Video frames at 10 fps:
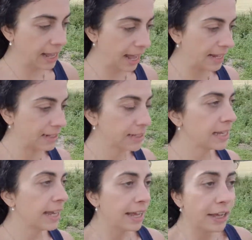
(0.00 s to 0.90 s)
And
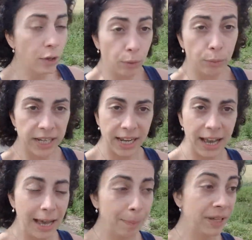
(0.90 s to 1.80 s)
when it
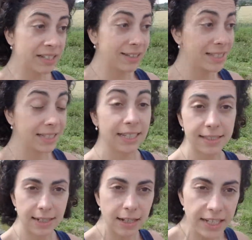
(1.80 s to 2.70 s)
happens,
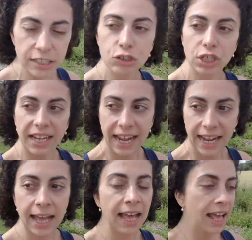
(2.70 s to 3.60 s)
it's
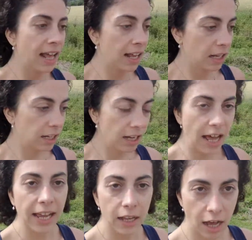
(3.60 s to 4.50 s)
literally
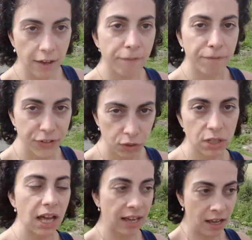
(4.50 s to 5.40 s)
like I feel
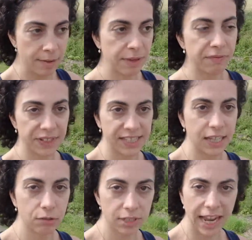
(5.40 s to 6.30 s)
like I'm in
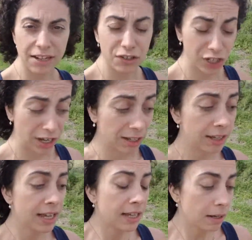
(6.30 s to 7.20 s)
physical danger.
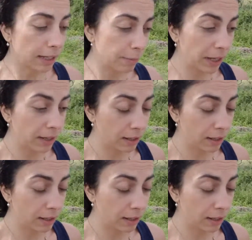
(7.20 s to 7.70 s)
Like my